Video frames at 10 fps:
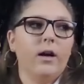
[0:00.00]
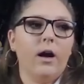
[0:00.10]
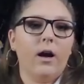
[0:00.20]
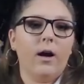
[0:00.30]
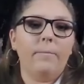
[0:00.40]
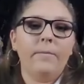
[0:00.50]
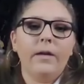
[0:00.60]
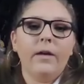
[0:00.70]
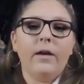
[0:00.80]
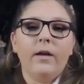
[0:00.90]
Um,
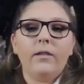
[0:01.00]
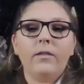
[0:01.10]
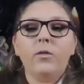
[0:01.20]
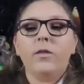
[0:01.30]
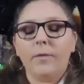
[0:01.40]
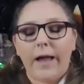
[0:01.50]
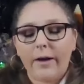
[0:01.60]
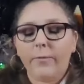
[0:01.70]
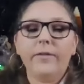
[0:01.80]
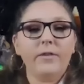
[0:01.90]
the
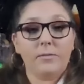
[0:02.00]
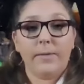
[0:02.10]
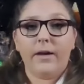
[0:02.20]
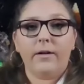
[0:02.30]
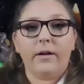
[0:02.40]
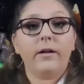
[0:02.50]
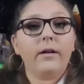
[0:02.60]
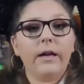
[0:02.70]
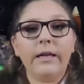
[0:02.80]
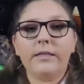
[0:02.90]
Black Ravens Manor,
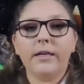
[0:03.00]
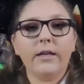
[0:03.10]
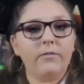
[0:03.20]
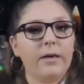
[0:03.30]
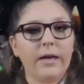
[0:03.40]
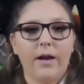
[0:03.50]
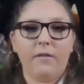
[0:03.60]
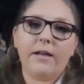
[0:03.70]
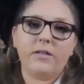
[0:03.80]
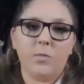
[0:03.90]
it did give me kind of
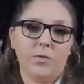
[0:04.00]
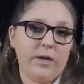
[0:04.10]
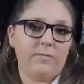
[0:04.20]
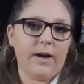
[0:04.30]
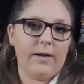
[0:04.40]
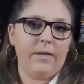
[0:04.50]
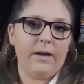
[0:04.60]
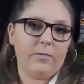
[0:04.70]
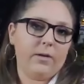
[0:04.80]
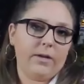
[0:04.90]
that spooky vibe that
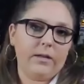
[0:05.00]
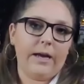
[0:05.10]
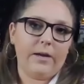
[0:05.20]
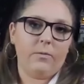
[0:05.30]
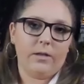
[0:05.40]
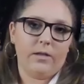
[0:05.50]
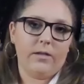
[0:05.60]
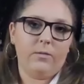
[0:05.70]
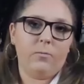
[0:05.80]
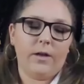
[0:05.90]
I really like with
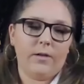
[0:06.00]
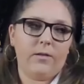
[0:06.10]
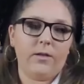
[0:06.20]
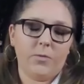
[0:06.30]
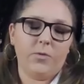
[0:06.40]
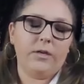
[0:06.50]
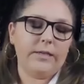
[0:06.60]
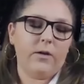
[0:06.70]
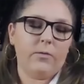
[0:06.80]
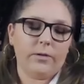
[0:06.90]
with the Spooky
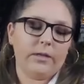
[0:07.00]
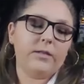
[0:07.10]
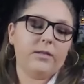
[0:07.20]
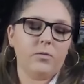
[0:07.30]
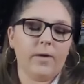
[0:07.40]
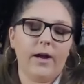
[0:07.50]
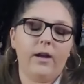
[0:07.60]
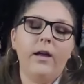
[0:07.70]
Town releases, right?